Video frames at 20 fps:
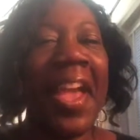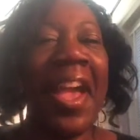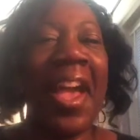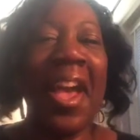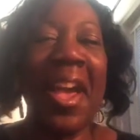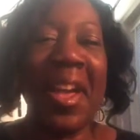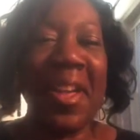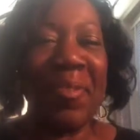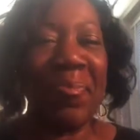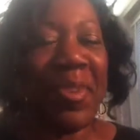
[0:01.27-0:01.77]

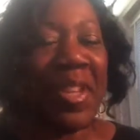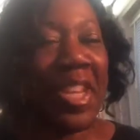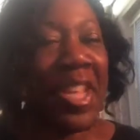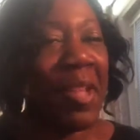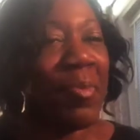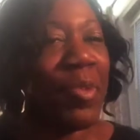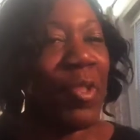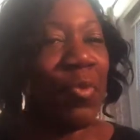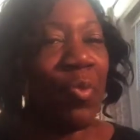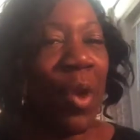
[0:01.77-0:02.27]
Hi, my
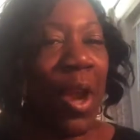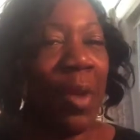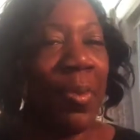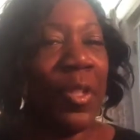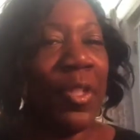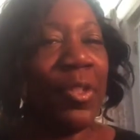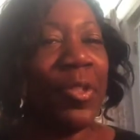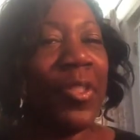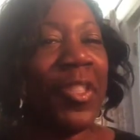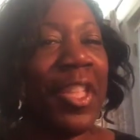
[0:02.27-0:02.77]
name is
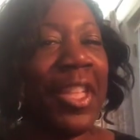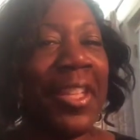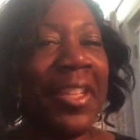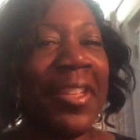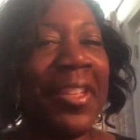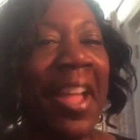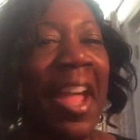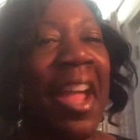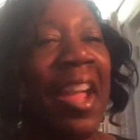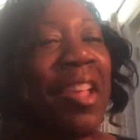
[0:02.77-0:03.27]
Robin
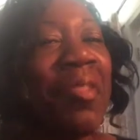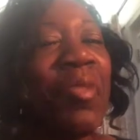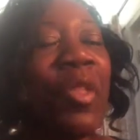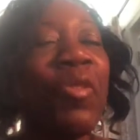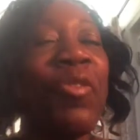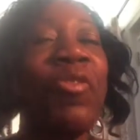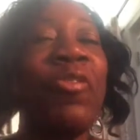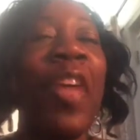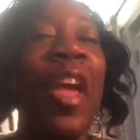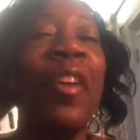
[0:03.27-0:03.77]
Odita. I am
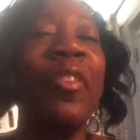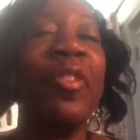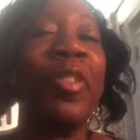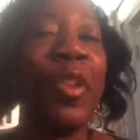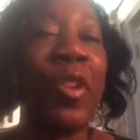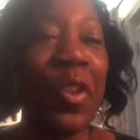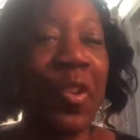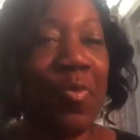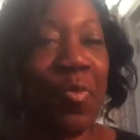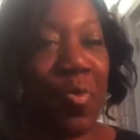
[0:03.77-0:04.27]
the
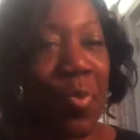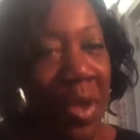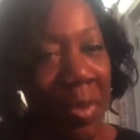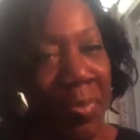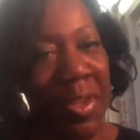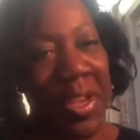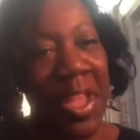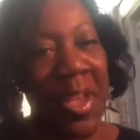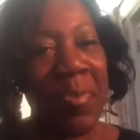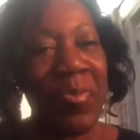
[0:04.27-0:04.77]
founder of
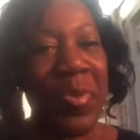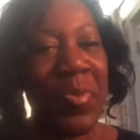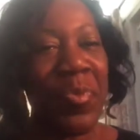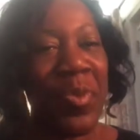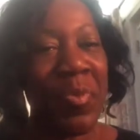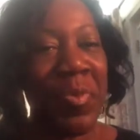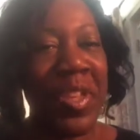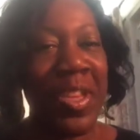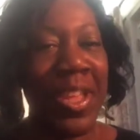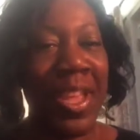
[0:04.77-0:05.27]
Women Helping
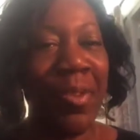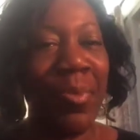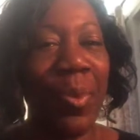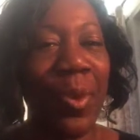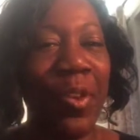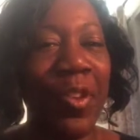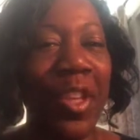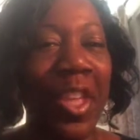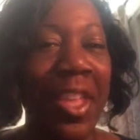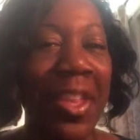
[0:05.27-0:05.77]
Women
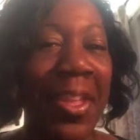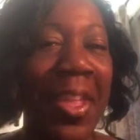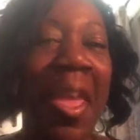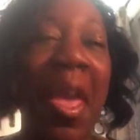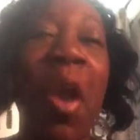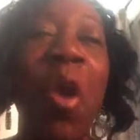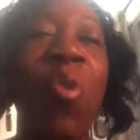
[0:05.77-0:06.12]
Networking.